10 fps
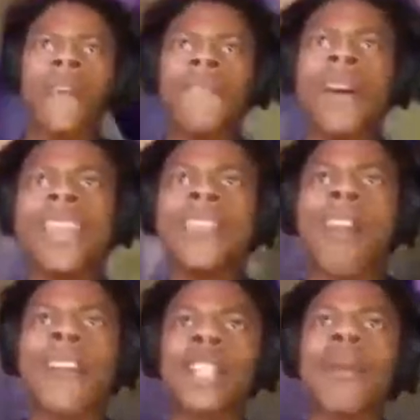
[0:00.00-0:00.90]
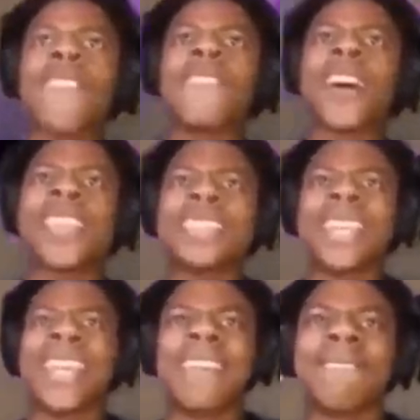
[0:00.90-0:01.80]
Fucking nerds on my mid. Fucking
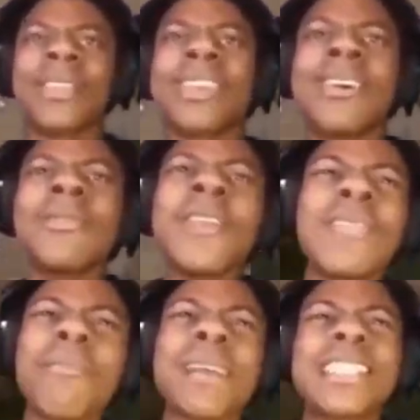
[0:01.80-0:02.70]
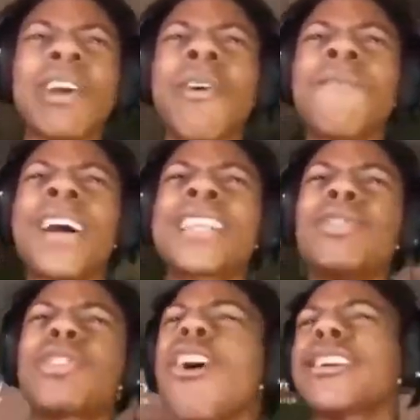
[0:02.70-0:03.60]
team. Look like, bitch, like, who the fuck are you
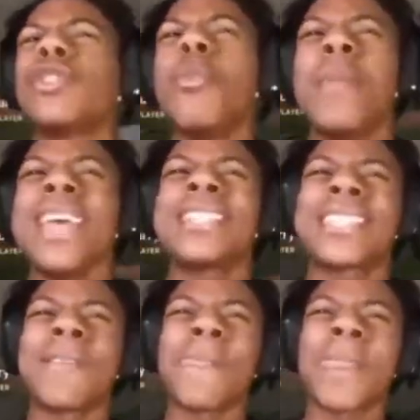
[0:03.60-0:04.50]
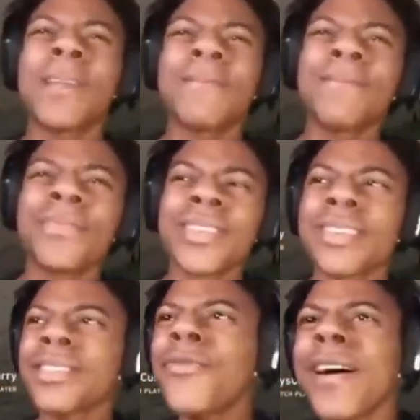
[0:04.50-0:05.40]
talking to,
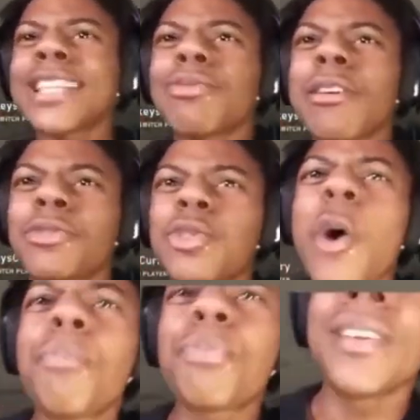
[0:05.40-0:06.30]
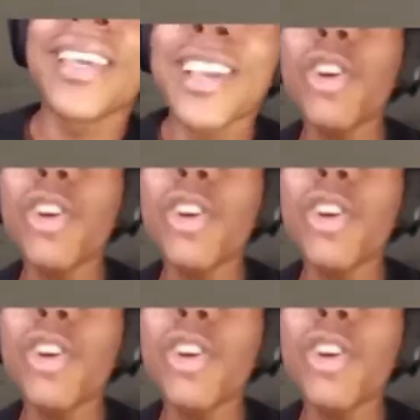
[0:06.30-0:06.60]
bitch? Fuck is wrong with you? Go